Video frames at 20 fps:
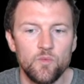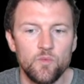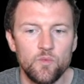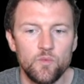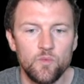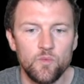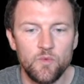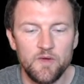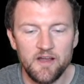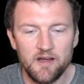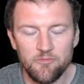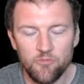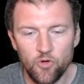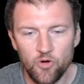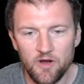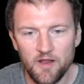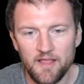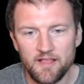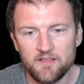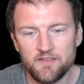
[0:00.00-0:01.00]
we are more
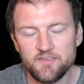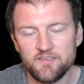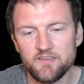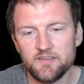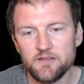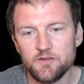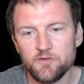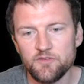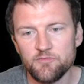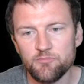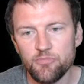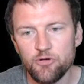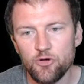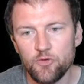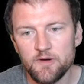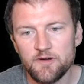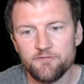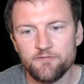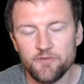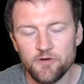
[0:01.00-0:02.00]
likely to use
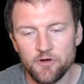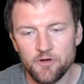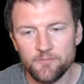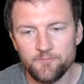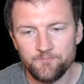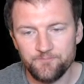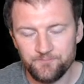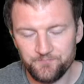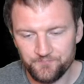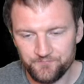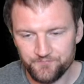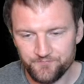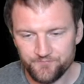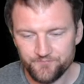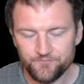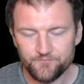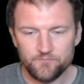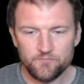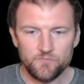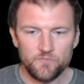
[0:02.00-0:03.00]
peripheral
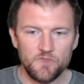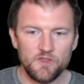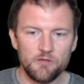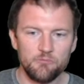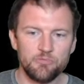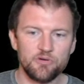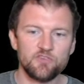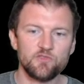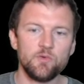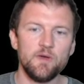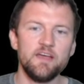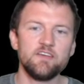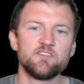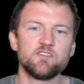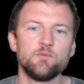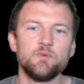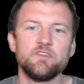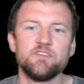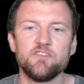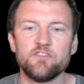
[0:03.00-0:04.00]
persuasion,
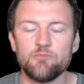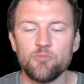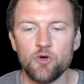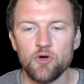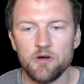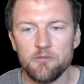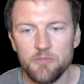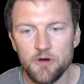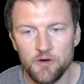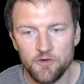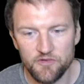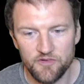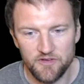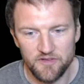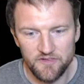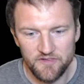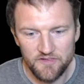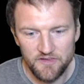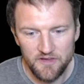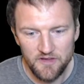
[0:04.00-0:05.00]
which is more
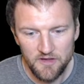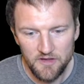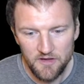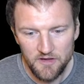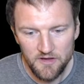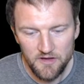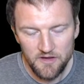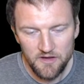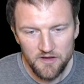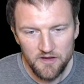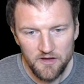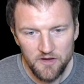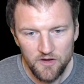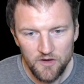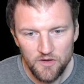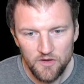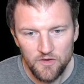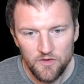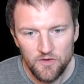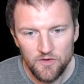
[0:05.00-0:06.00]
emotions.
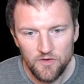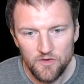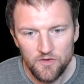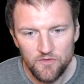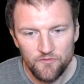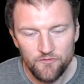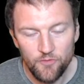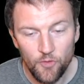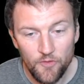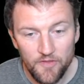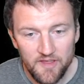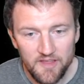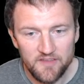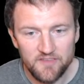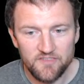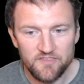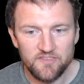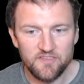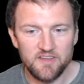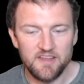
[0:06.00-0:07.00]
For
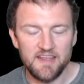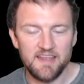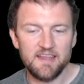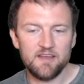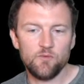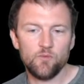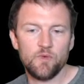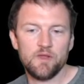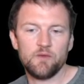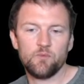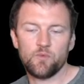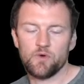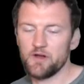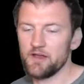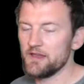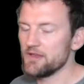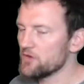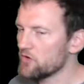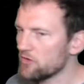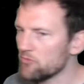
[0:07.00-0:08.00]
this, when we're
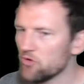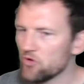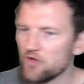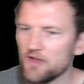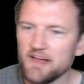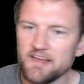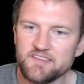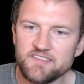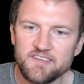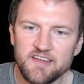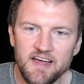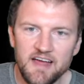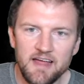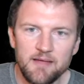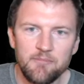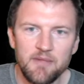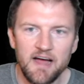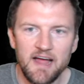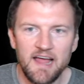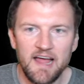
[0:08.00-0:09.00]
in normal class time, I